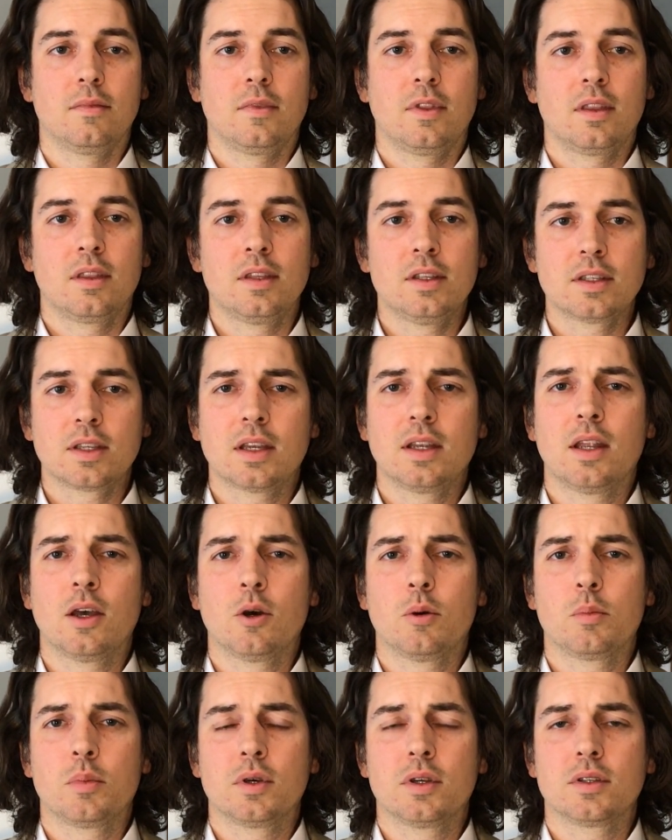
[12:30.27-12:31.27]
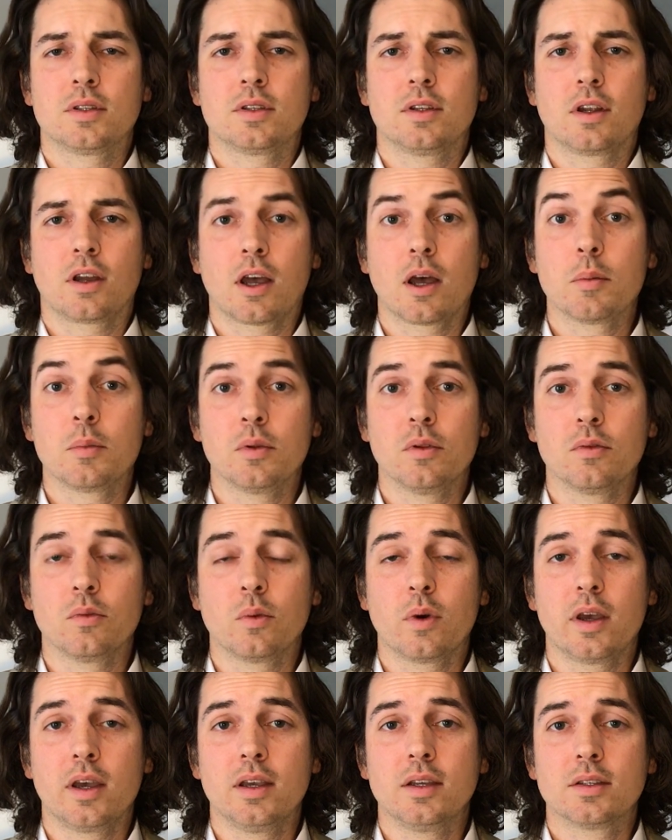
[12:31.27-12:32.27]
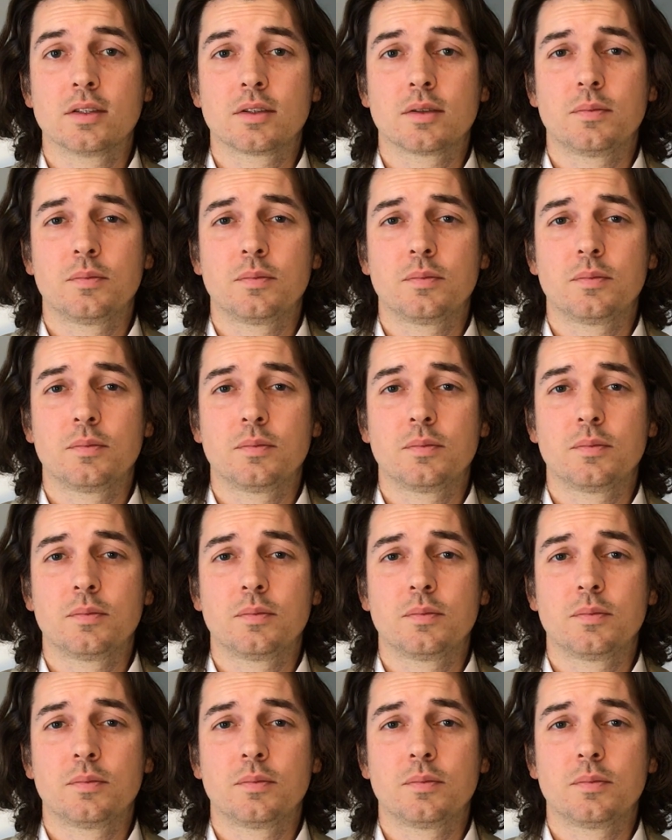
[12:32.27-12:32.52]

This can help us in a couple of ways.